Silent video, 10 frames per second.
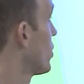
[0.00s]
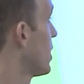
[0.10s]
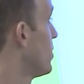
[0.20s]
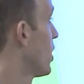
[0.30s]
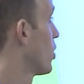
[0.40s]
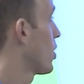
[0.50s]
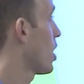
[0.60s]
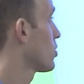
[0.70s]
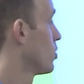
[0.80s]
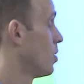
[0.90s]
set him down and
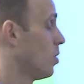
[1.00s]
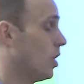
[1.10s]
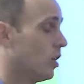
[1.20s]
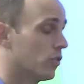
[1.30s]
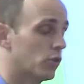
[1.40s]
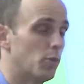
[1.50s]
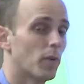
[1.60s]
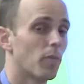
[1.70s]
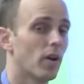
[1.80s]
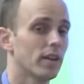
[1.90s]
talked to him,
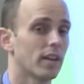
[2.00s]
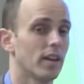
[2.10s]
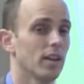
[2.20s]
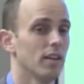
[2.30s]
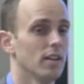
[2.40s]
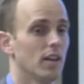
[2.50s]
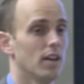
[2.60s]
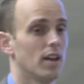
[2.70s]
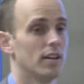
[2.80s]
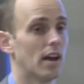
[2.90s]
super bright kid,
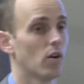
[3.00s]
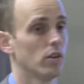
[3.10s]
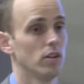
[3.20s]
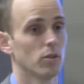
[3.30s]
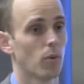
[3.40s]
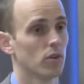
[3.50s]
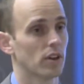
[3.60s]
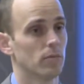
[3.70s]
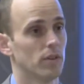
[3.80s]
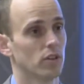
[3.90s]
and now he's a
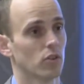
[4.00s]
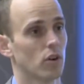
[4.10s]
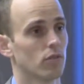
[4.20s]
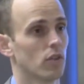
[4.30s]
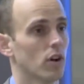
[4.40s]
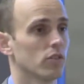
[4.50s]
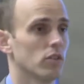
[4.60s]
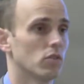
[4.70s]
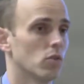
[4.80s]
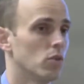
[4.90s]
part-time TSR for us.
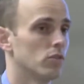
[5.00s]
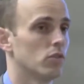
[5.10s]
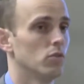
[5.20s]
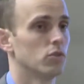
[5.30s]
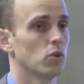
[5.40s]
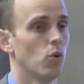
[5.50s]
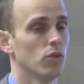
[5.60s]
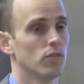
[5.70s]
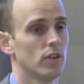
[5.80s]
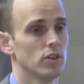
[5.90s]
He's going to school
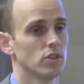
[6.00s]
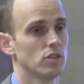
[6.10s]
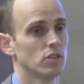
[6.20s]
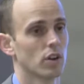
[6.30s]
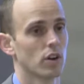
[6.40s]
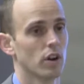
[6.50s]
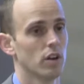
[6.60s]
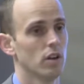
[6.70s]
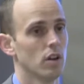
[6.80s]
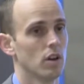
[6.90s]
to finish his
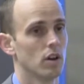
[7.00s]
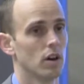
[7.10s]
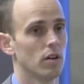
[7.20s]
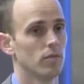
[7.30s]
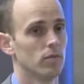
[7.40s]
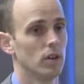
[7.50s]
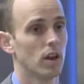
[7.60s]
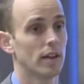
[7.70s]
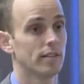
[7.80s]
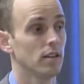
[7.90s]
degree um,
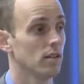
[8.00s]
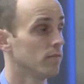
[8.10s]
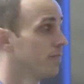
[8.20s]
in IT.